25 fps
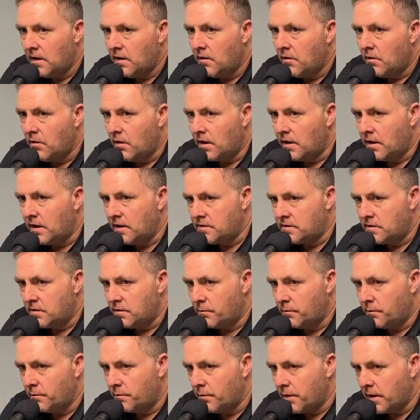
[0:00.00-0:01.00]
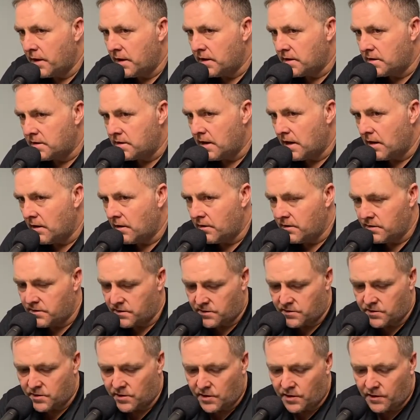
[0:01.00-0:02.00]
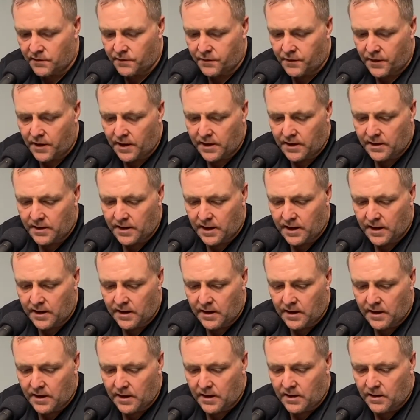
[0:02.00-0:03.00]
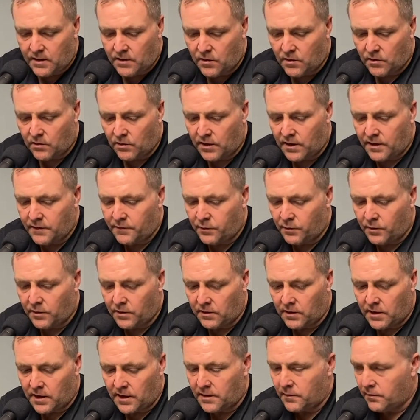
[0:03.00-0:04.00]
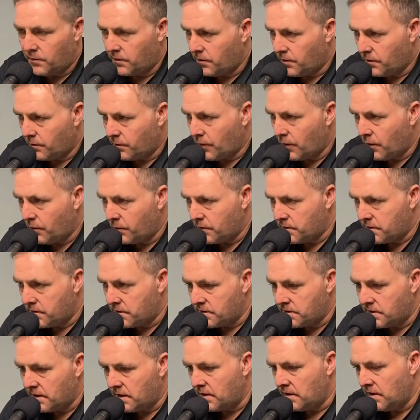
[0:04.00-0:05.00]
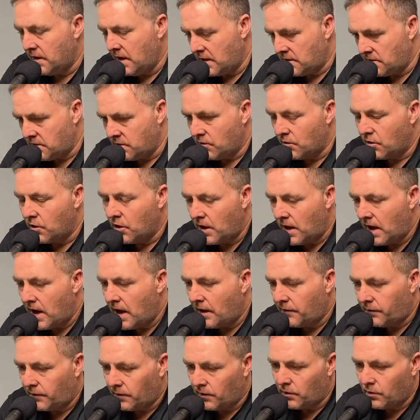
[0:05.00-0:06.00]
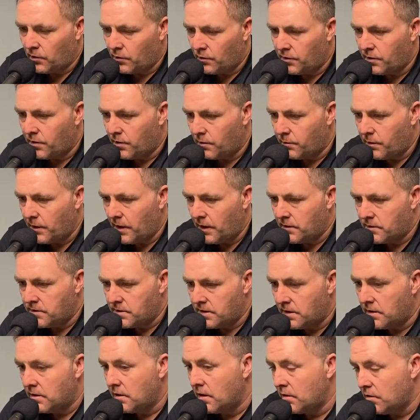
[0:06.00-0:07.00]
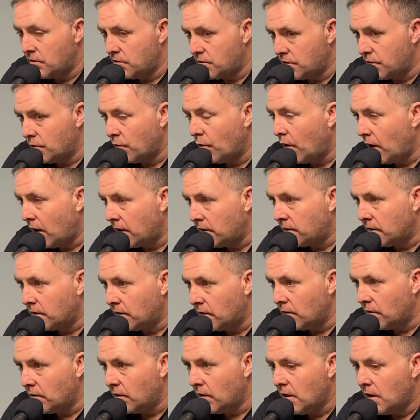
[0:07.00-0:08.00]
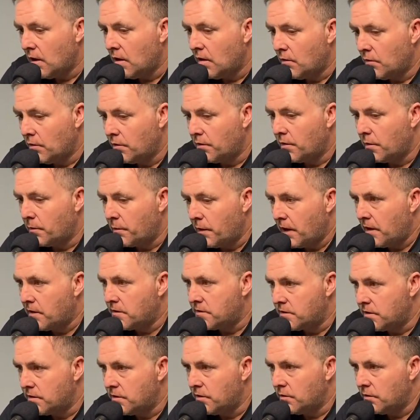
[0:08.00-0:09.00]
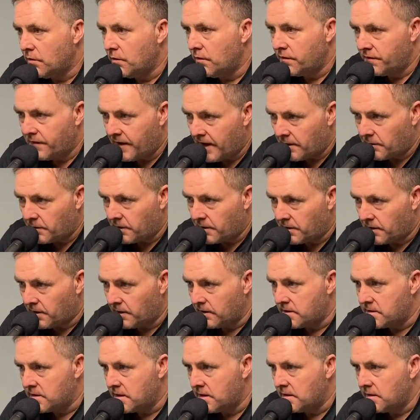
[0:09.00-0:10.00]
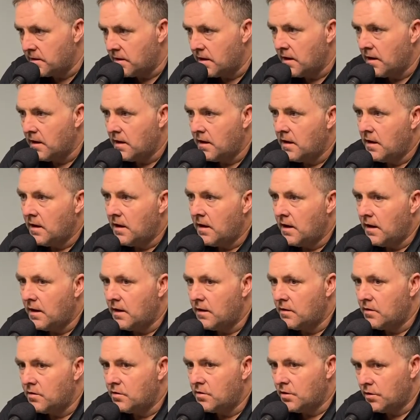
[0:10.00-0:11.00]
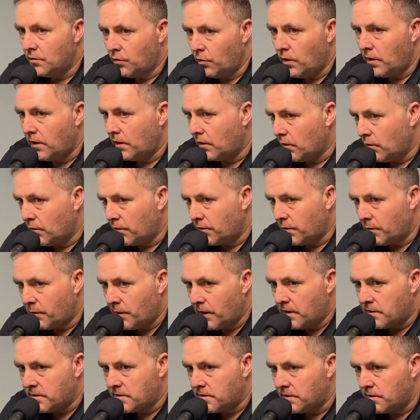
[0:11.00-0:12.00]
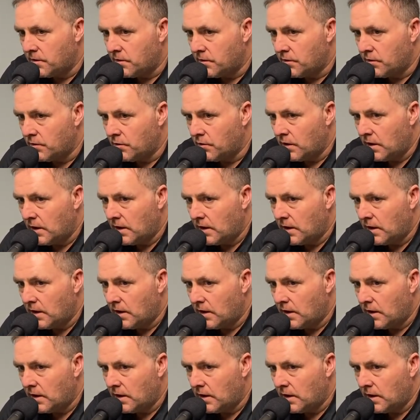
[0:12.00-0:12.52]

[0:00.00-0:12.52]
I guess the biggest areas that you're going to find that your life will align with your purpose is, like, yes, you're going to have to go with your parents, and you should want to go with your parents to do family things, and you should want to go with your parents to do